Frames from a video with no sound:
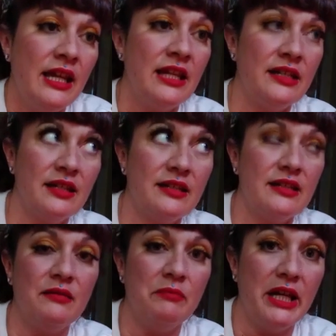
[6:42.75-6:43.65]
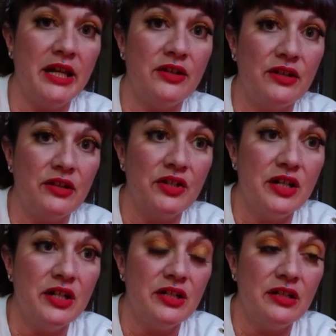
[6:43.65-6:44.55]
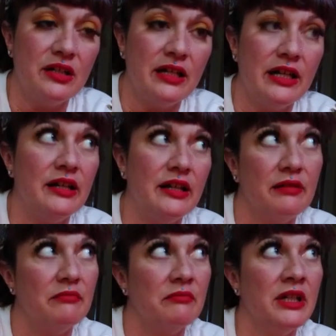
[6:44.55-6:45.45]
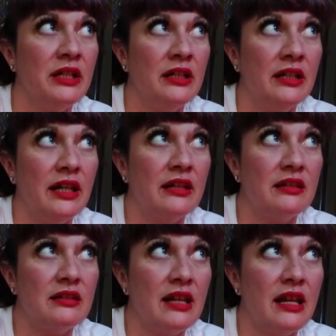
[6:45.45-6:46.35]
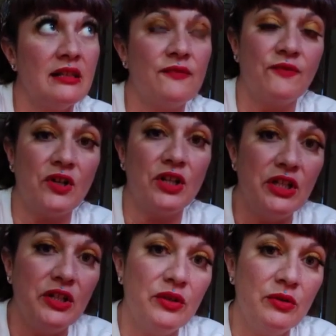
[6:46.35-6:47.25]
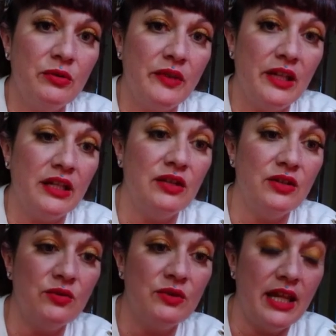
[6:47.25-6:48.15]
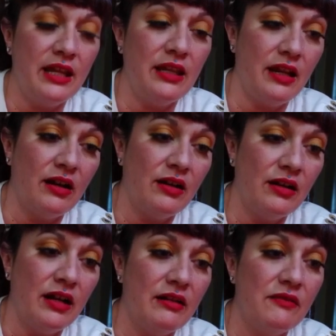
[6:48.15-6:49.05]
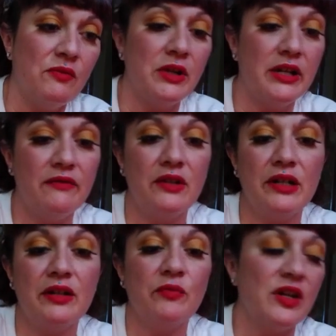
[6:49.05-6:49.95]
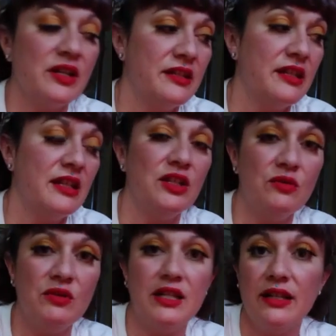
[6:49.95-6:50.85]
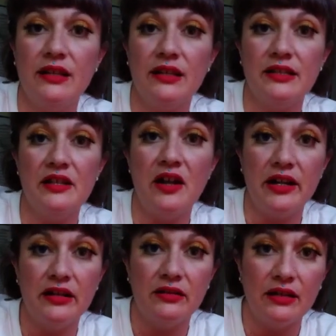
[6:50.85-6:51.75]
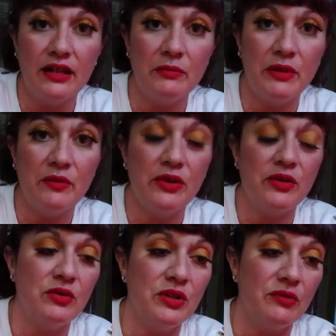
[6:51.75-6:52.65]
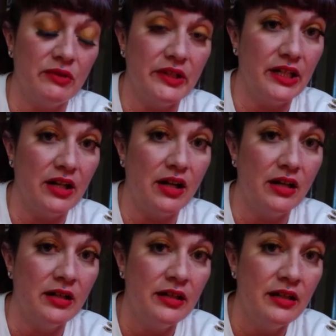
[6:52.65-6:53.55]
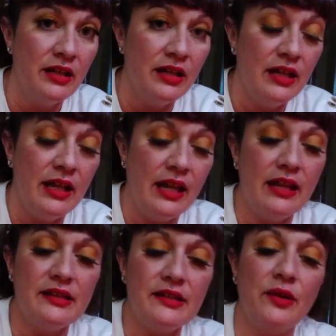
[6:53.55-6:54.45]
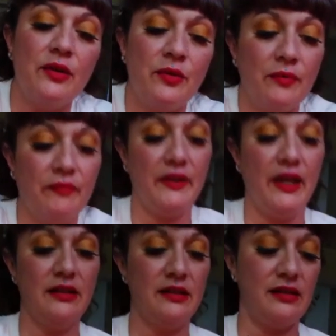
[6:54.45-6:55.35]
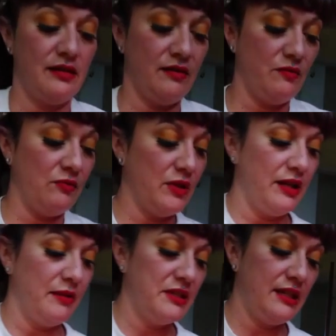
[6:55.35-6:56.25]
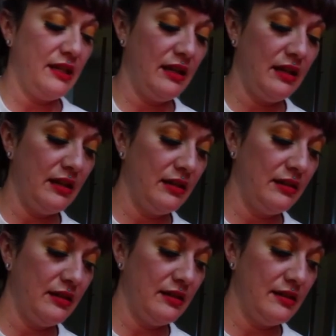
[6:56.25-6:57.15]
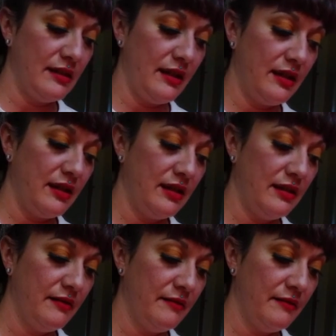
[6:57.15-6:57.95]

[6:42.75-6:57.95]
it doesn't matter. You're not um it it's for you that you take care of whatever it was that you did that's not in alignment with who you really are. And so that's what I'm seeing is like